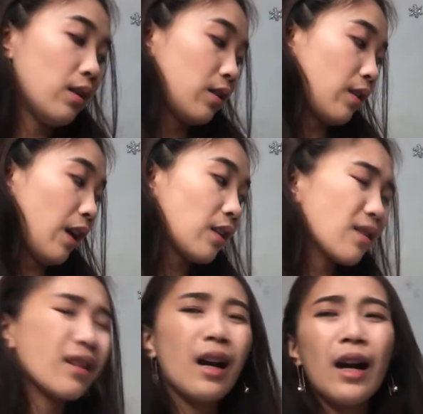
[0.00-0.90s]
So that's
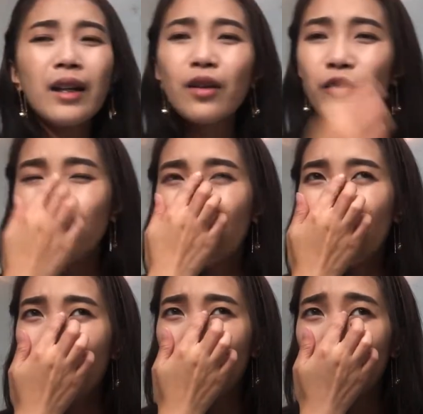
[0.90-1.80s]
the kind of
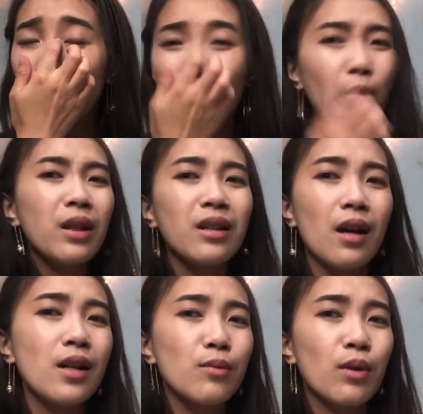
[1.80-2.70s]
thing Pony
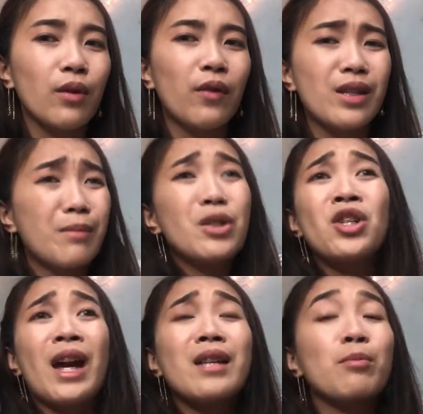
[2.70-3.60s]
does with her face. I mean,
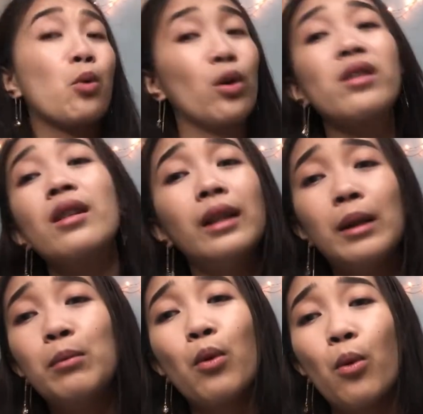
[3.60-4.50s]
she has
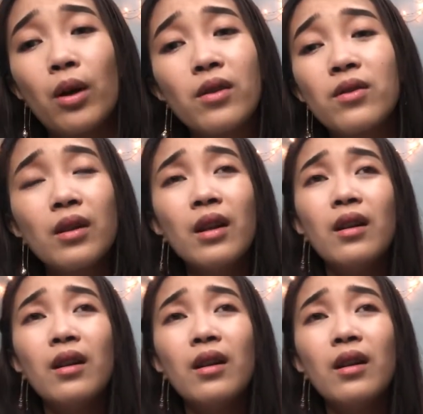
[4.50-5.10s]
porcelain pores.